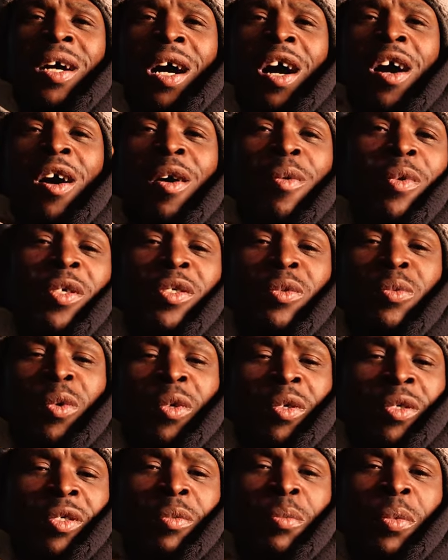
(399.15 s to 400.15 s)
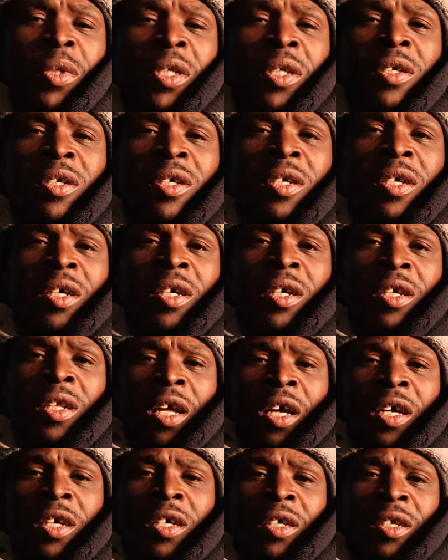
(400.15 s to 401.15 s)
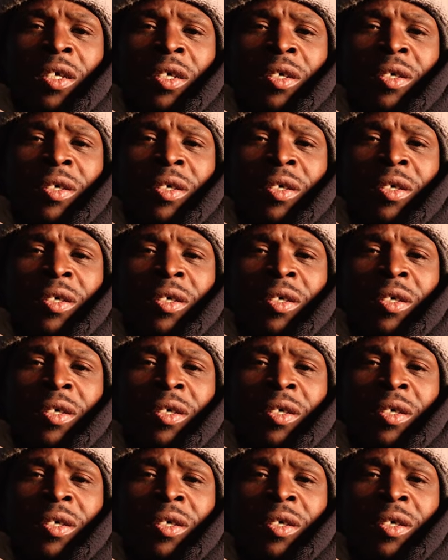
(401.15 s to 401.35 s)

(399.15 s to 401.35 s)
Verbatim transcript: I always wanted to be like